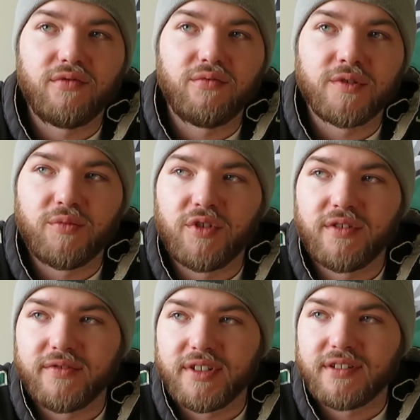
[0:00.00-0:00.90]
was more
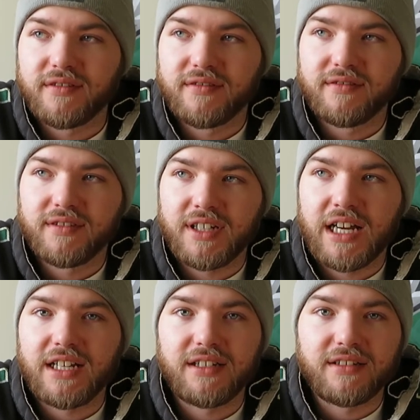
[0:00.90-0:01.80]
of a
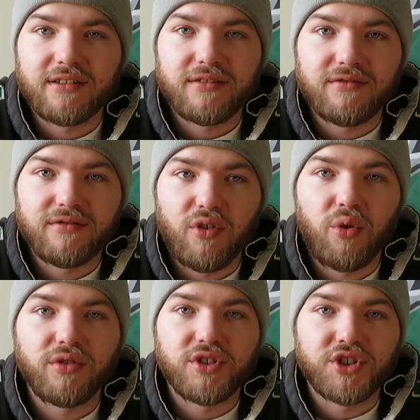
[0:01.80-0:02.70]
kind of
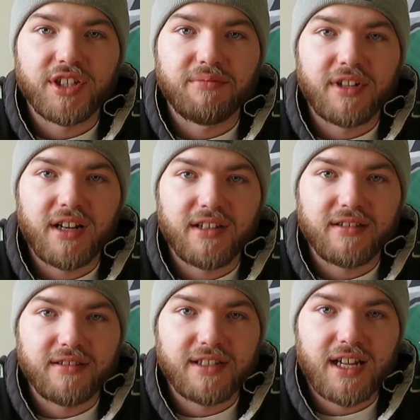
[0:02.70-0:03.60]
hold the ship kind of
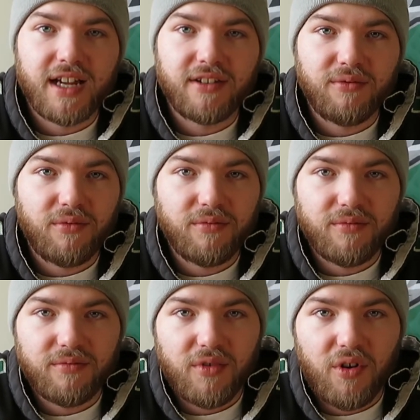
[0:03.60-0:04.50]
style,
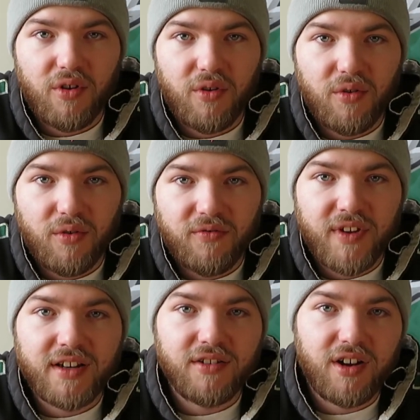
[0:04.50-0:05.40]

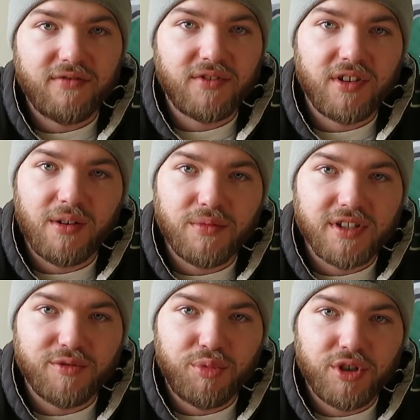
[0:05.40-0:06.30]
fend off
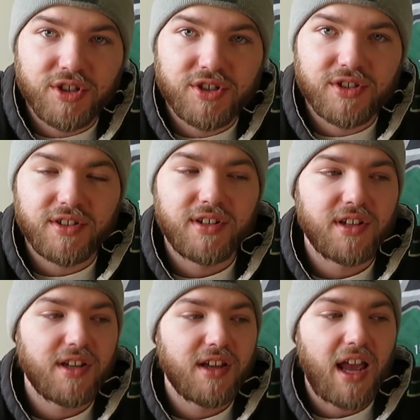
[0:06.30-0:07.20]
Columbus's push.
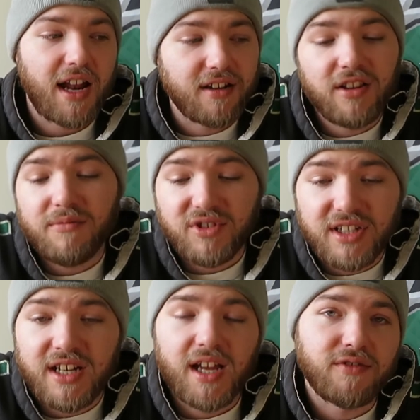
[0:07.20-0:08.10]
And Columbus
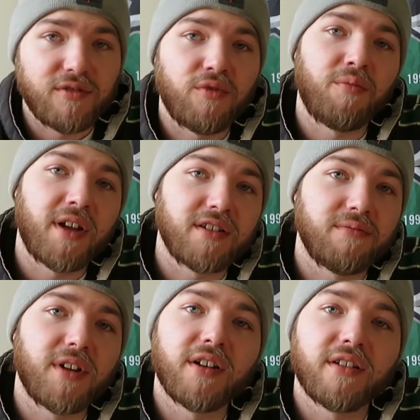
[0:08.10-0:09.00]
did have some
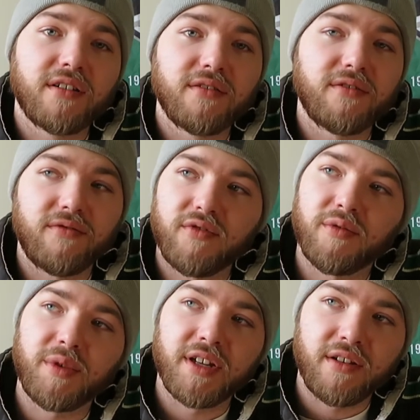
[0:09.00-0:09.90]
momentum there for a
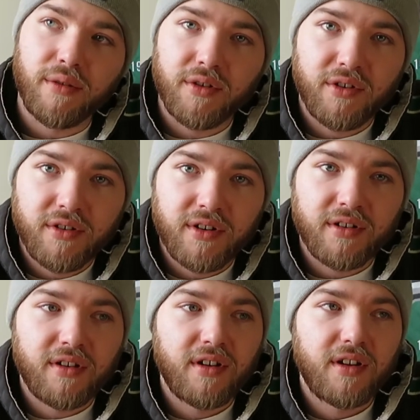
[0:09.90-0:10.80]
bit in the third, and